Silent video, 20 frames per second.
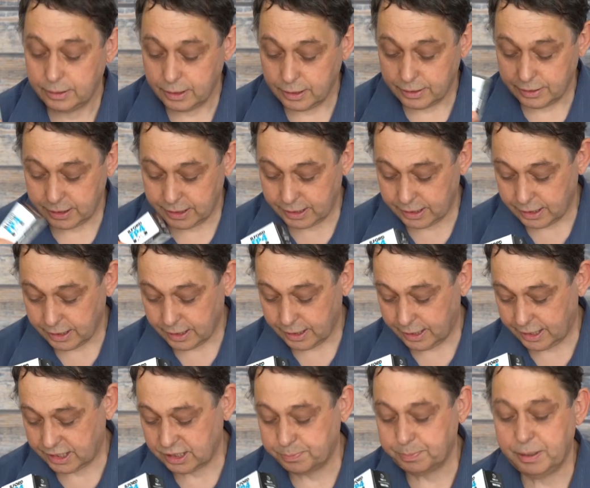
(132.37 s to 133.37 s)
The
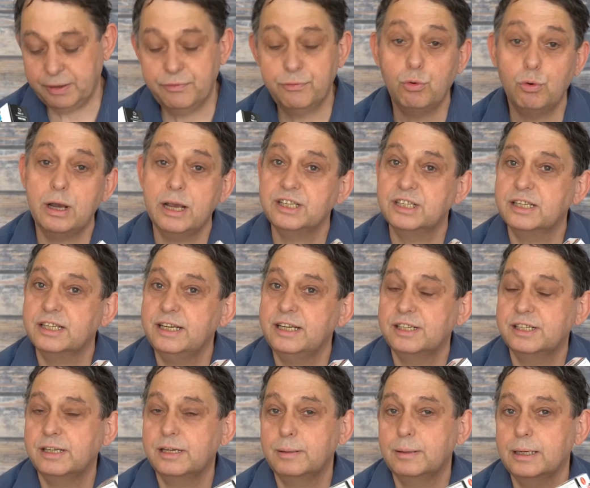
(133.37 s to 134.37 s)
XP4 has a
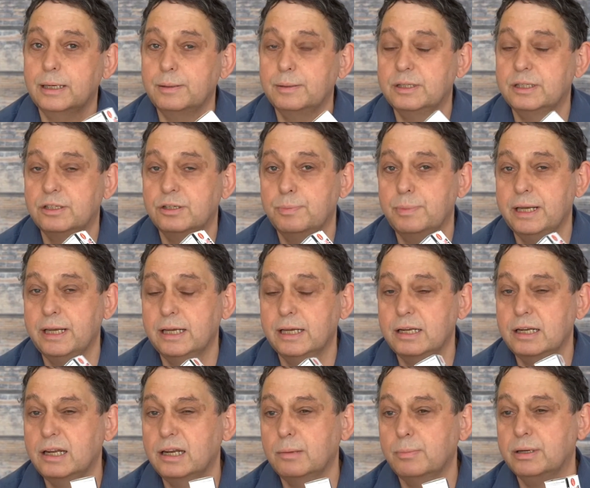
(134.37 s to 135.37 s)
tendency to be a
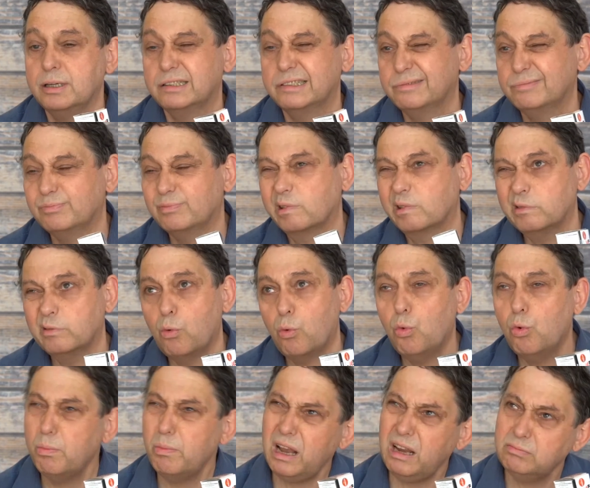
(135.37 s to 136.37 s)
little bit
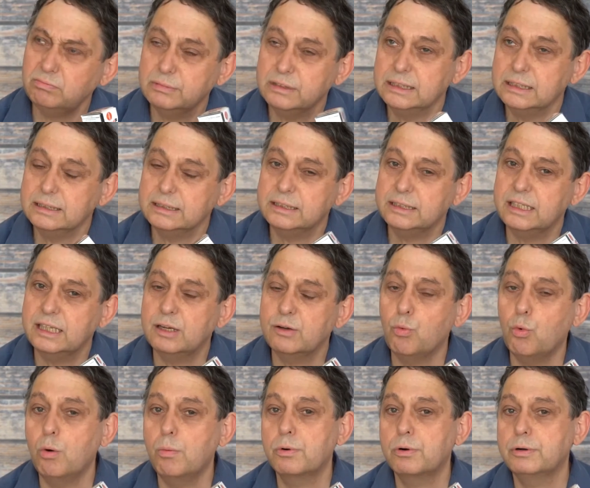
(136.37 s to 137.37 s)
warmer,
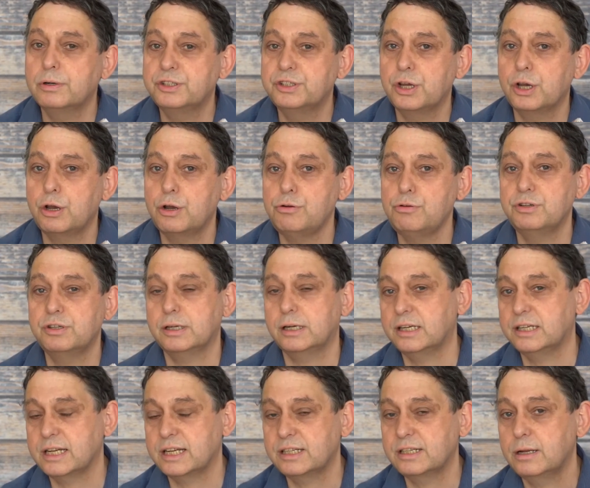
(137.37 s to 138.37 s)
warmer in tones, and
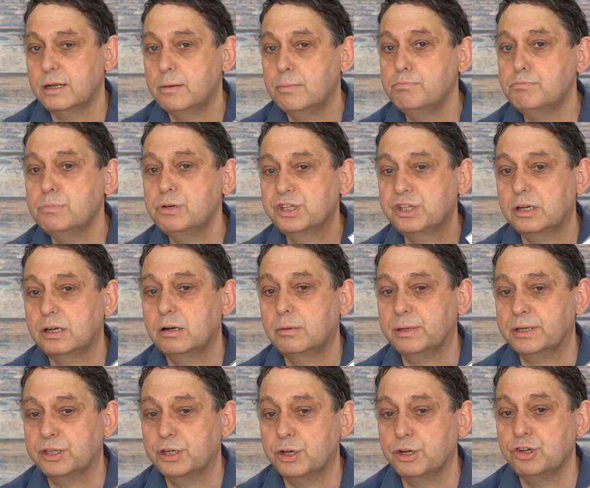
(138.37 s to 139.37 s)
it does mish a little
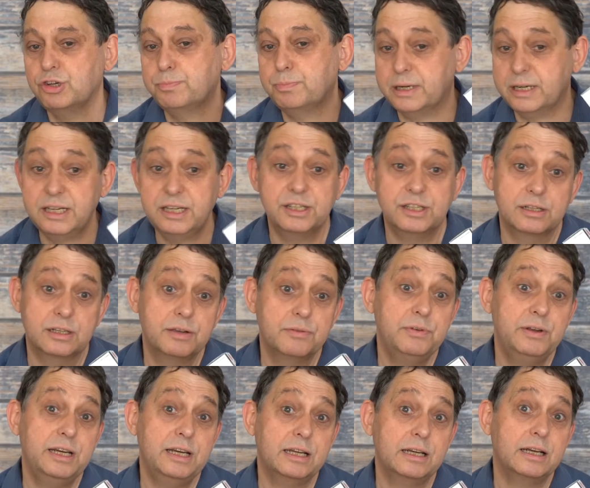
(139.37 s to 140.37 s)
bit tones, but it is
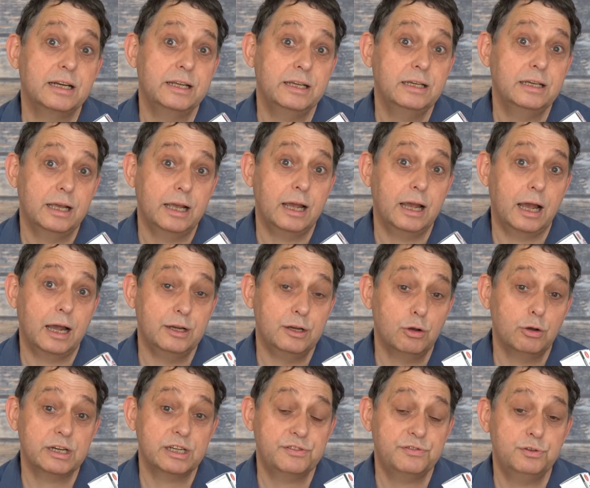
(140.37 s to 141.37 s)
conveniently a
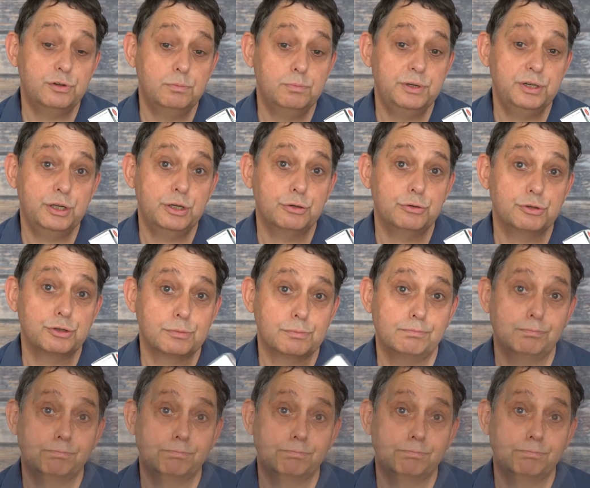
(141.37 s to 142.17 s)
nice film to use.